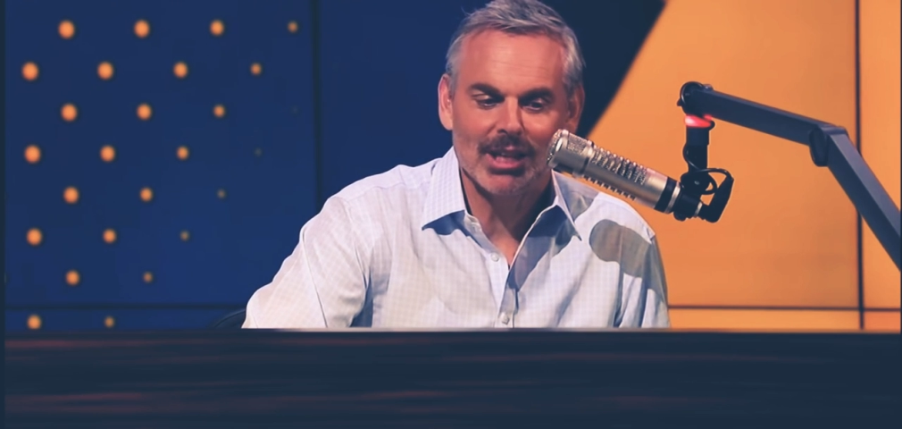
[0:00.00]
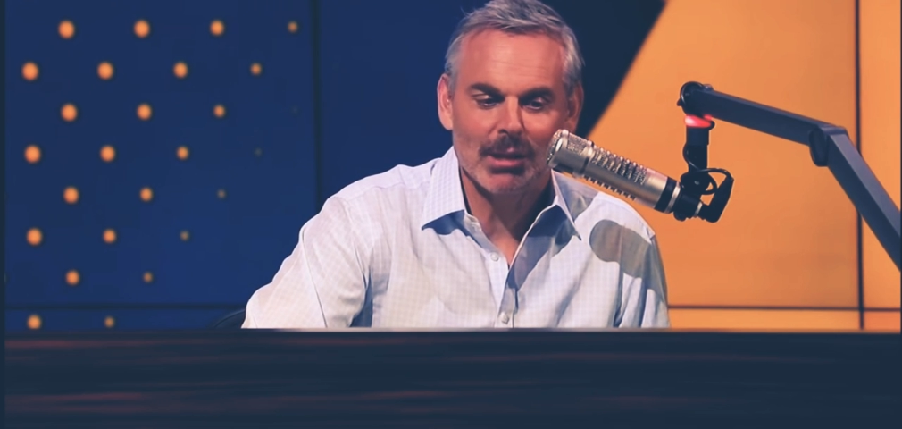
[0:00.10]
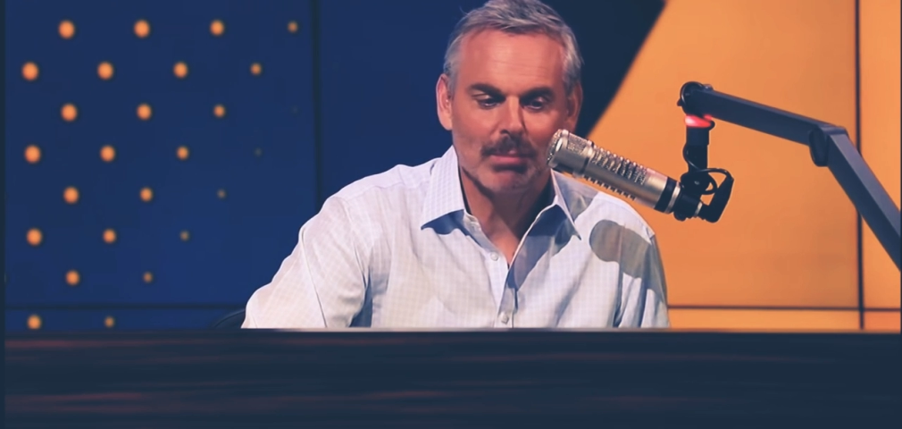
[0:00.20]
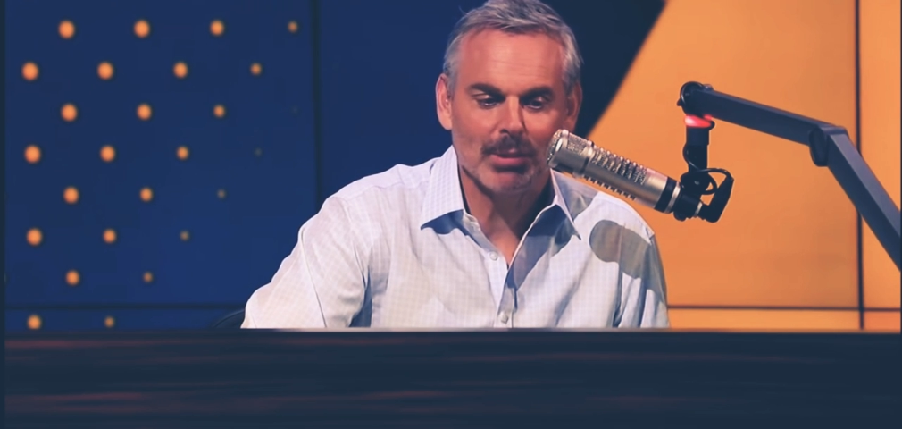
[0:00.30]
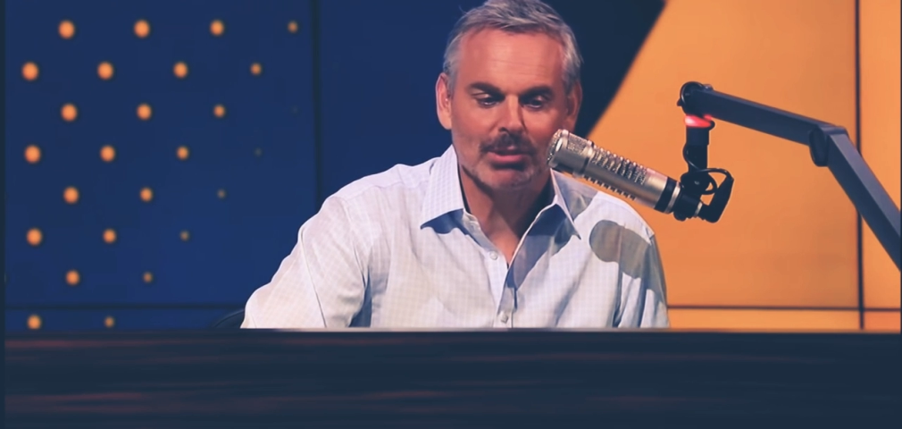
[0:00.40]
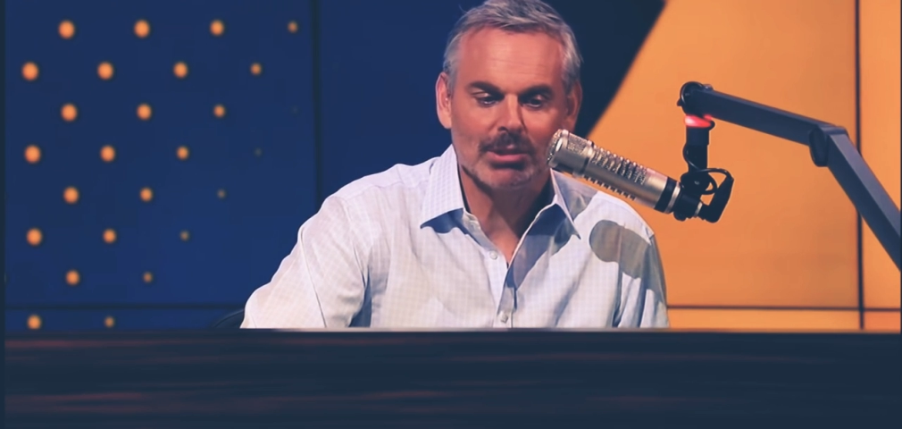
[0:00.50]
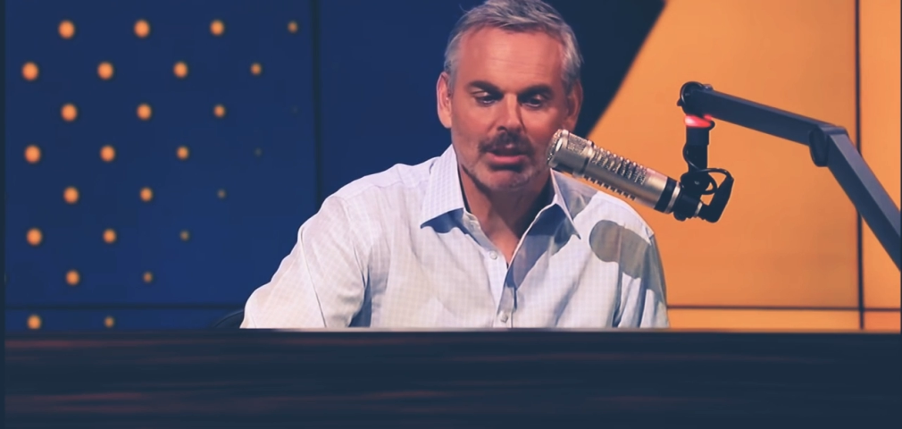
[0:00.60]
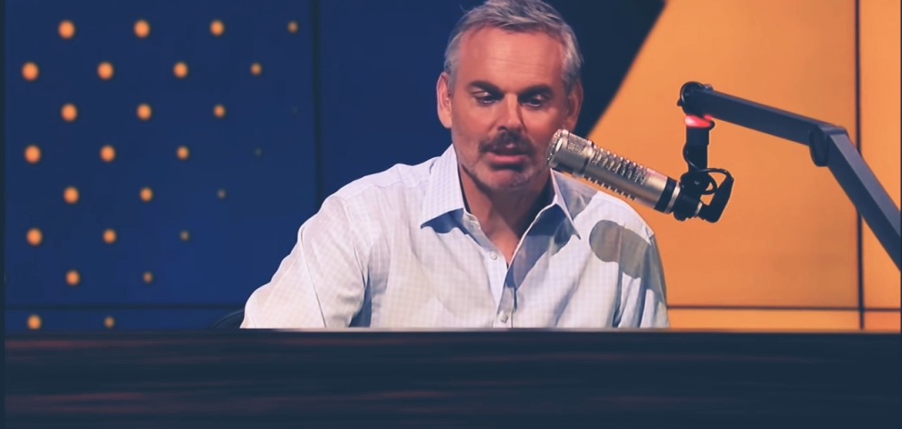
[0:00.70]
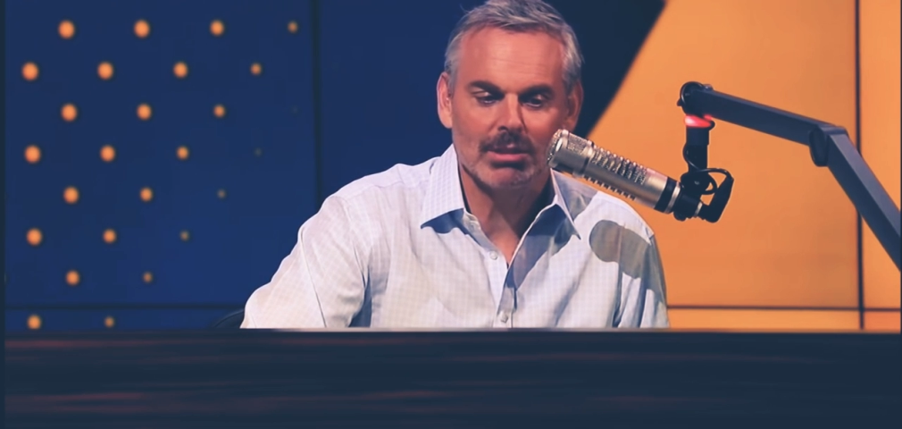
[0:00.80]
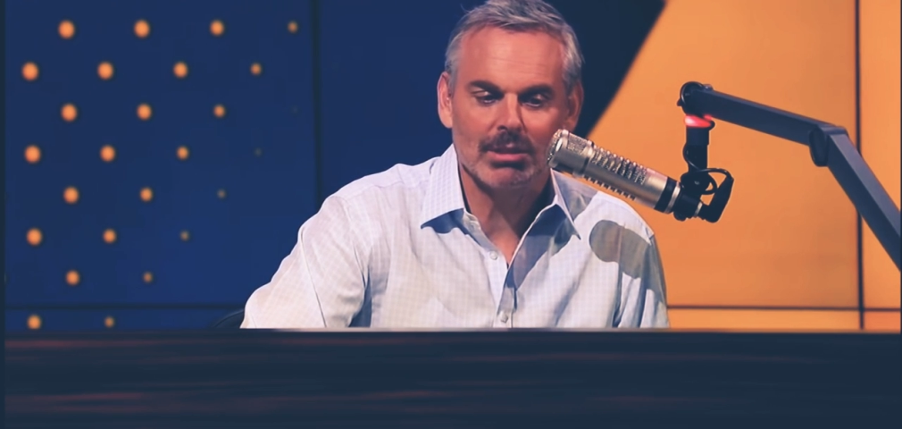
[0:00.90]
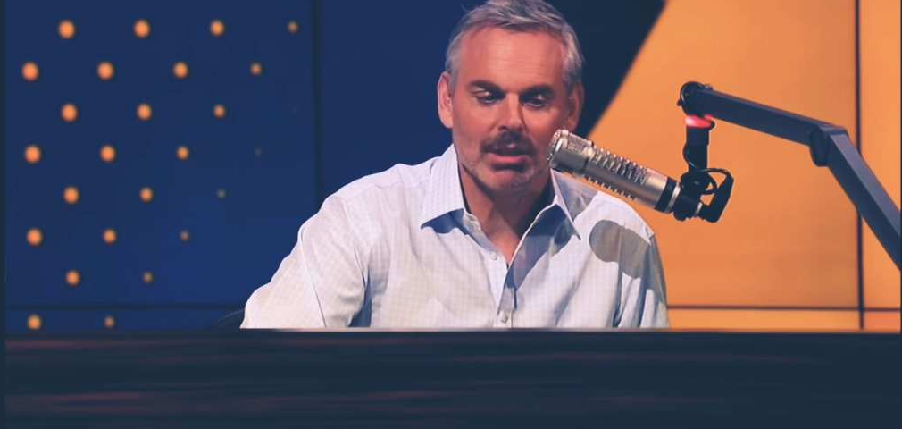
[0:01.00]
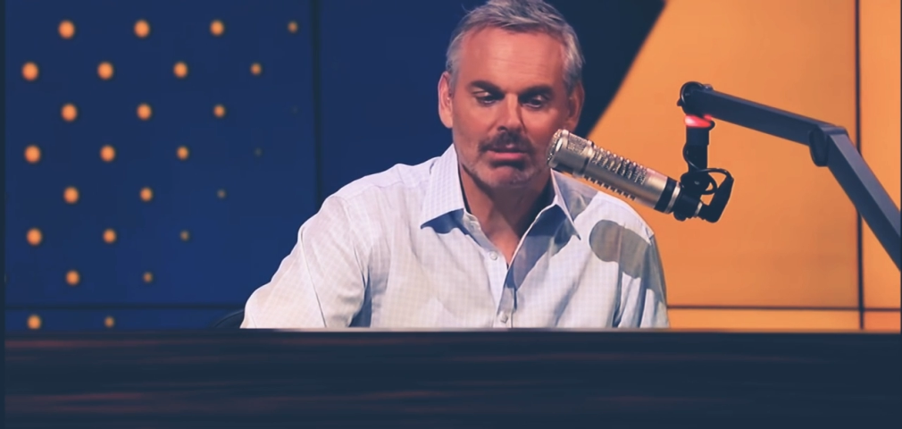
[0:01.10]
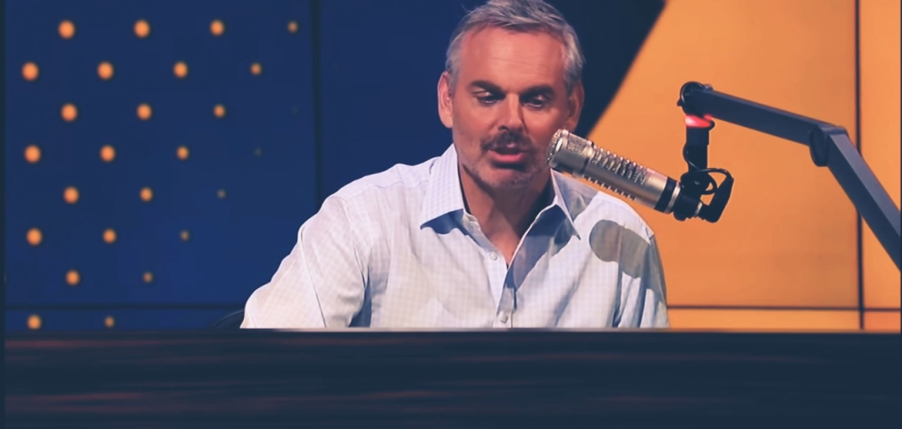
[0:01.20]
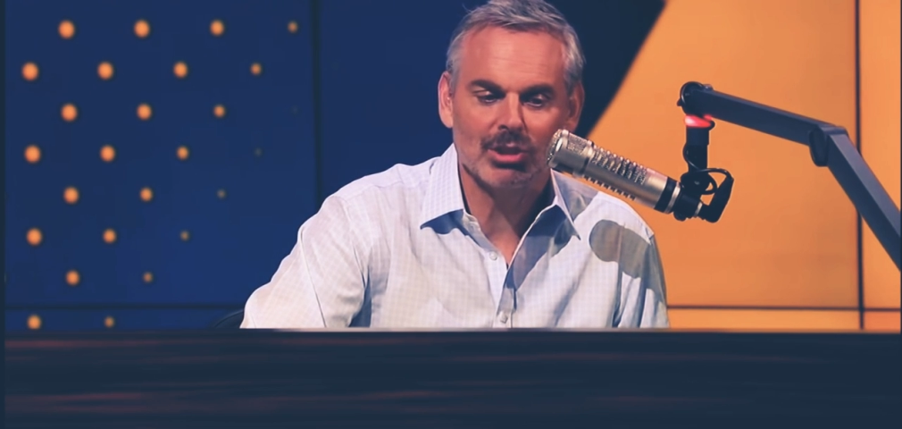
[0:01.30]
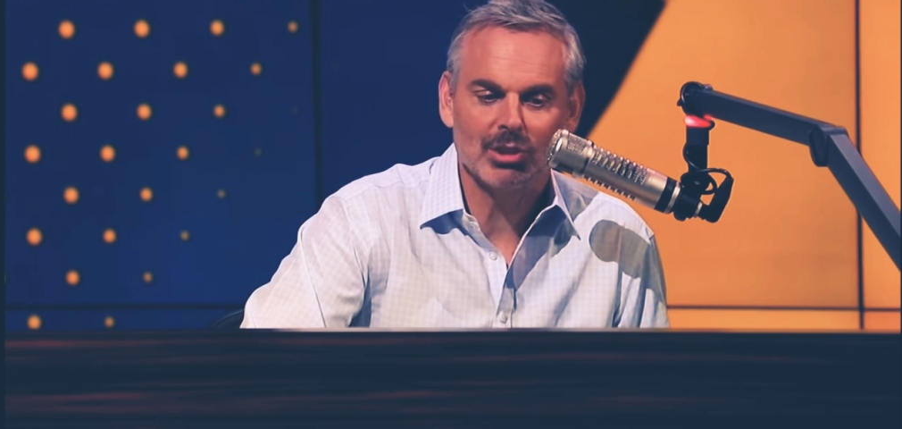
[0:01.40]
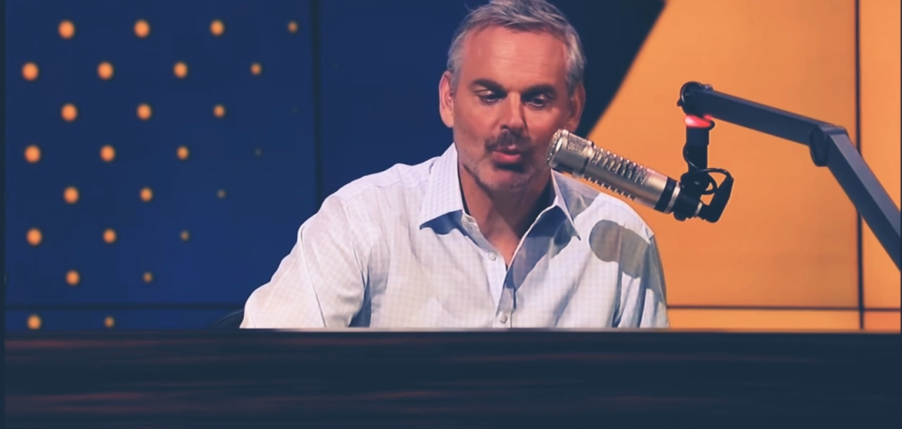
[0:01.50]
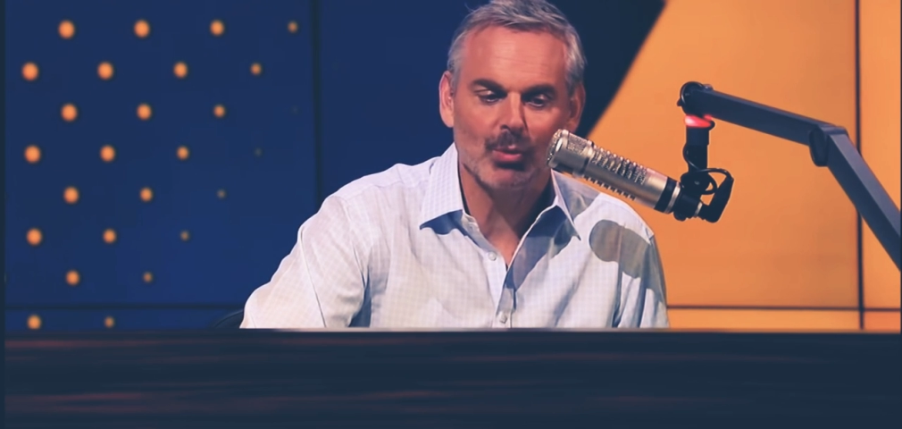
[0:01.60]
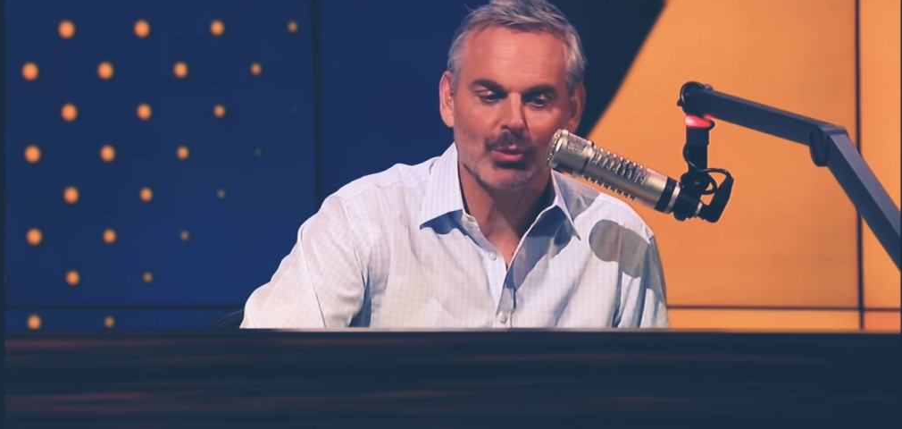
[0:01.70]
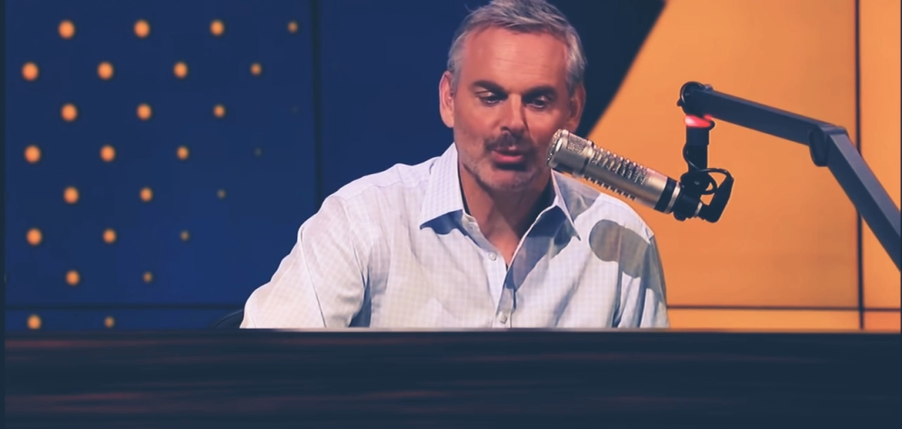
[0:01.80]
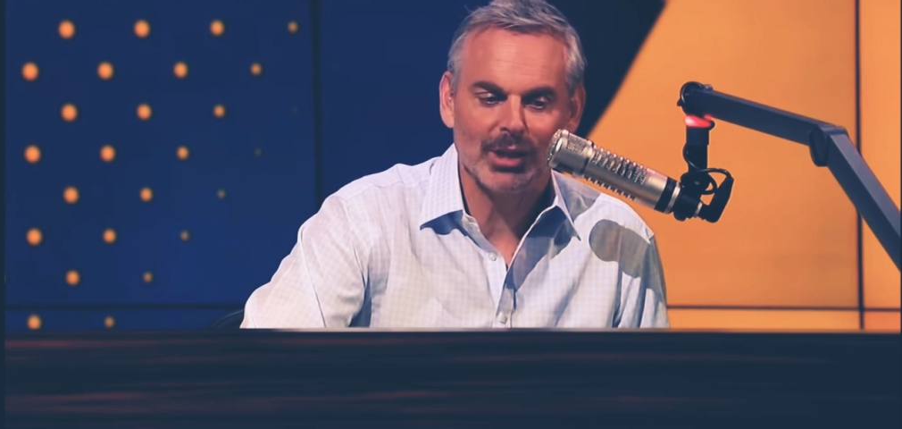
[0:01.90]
and he puts a shoulder